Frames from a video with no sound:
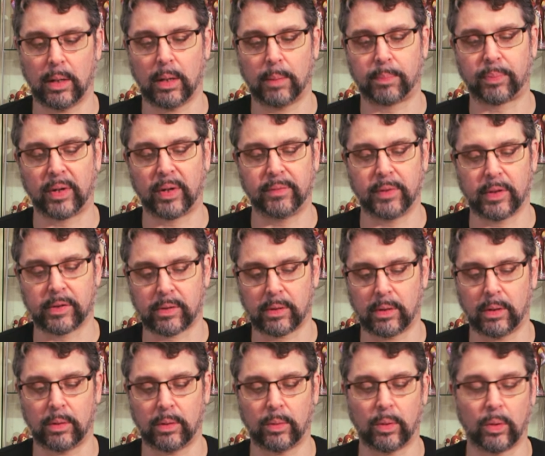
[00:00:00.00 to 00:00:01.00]

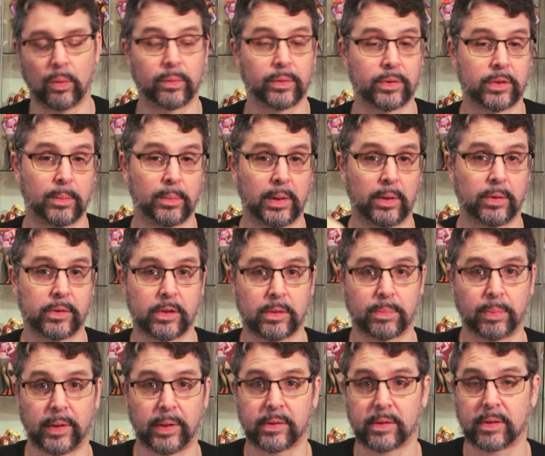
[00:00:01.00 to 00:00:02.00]
previously over someone else's
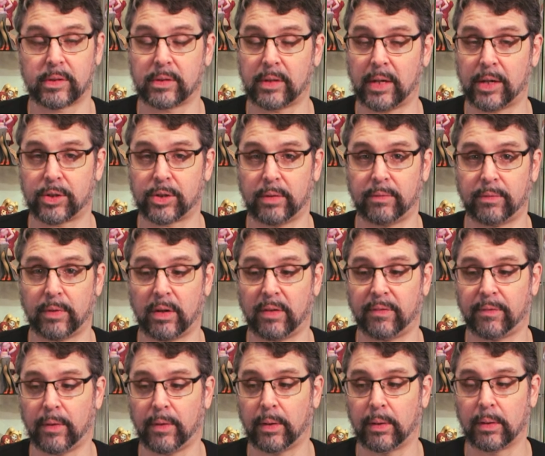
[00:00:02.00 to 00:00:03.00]
place. This is actually very
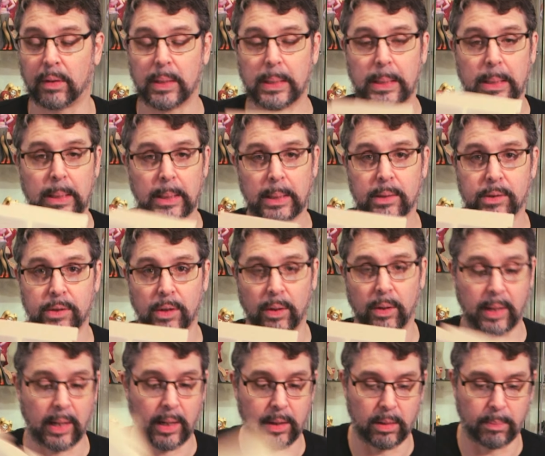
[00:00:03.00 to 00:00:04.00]
fun. So
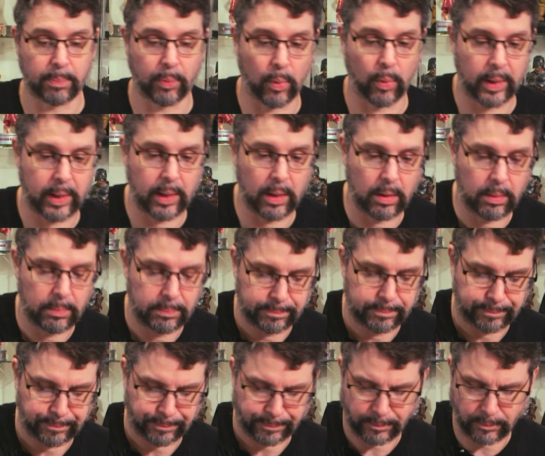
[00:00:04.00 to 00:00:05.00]
you got your board here.
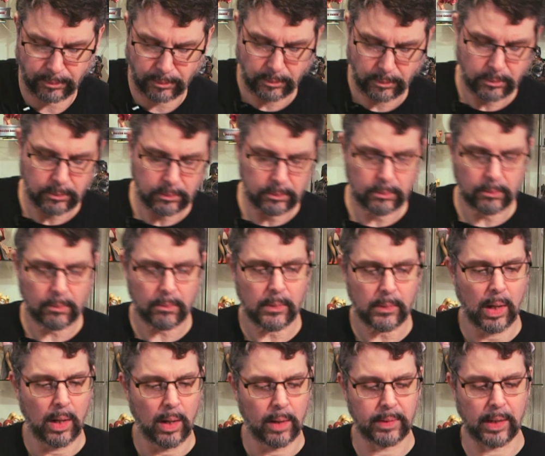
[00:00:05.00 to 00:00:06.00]

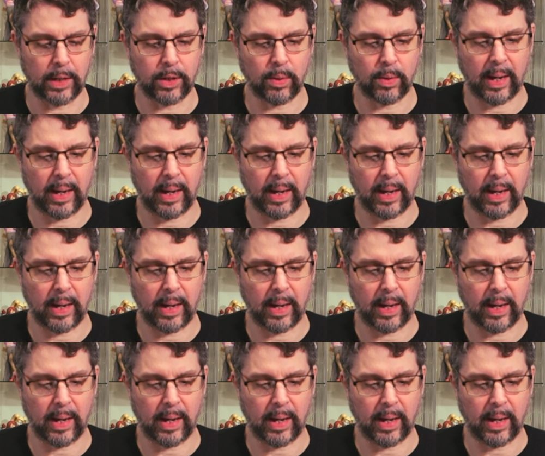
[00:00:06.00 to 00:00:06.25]
And then you